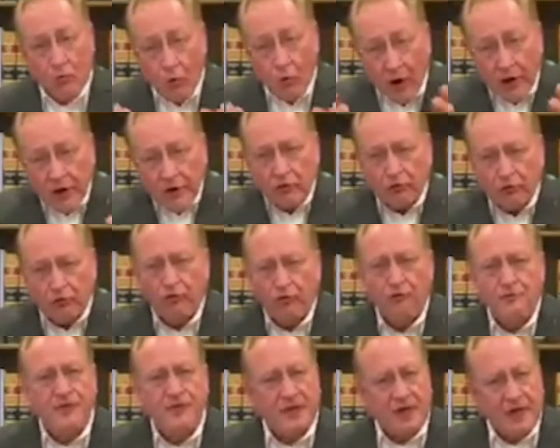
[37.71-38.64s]
one
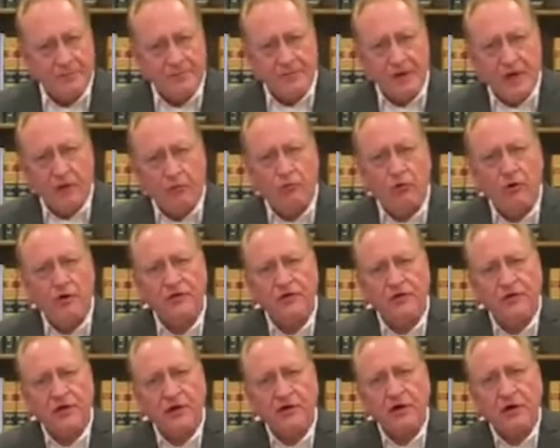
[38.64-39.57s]
group that I met
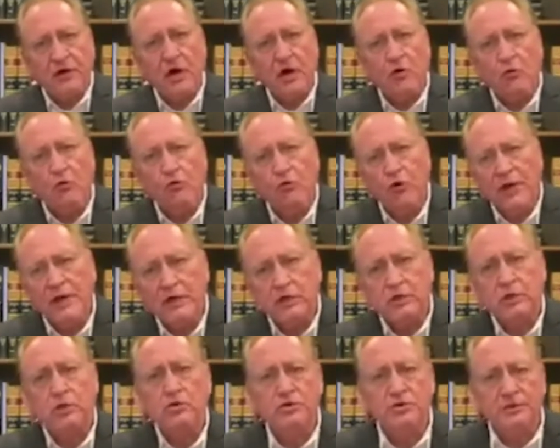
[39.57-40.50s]
with, that we
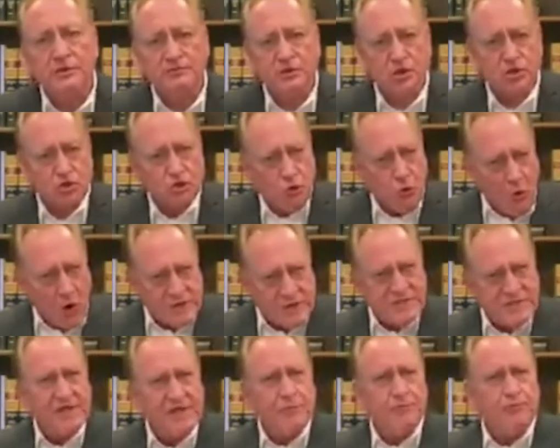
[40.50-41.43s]
could lose up to
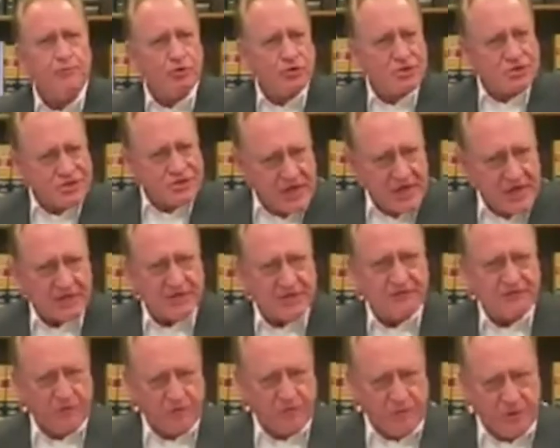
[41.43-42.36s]

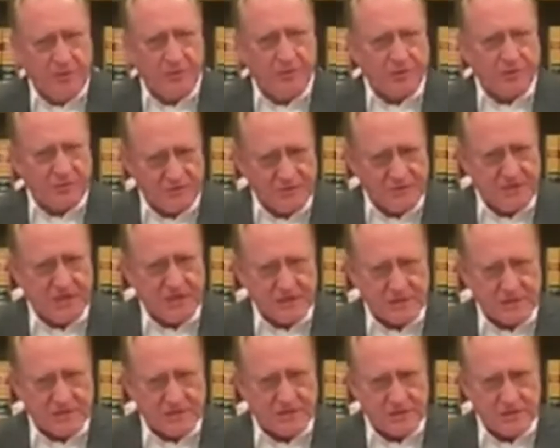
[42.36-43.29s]
20% of the people of
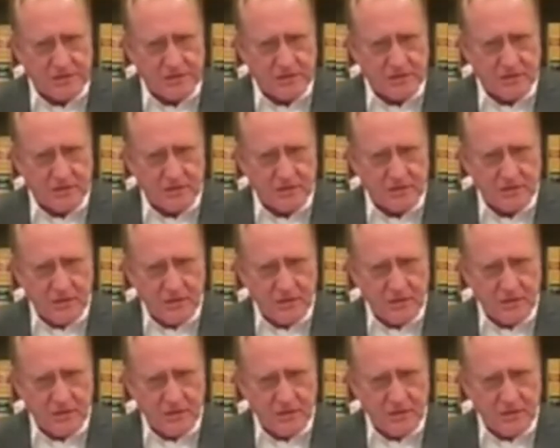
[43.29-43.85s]
Texas.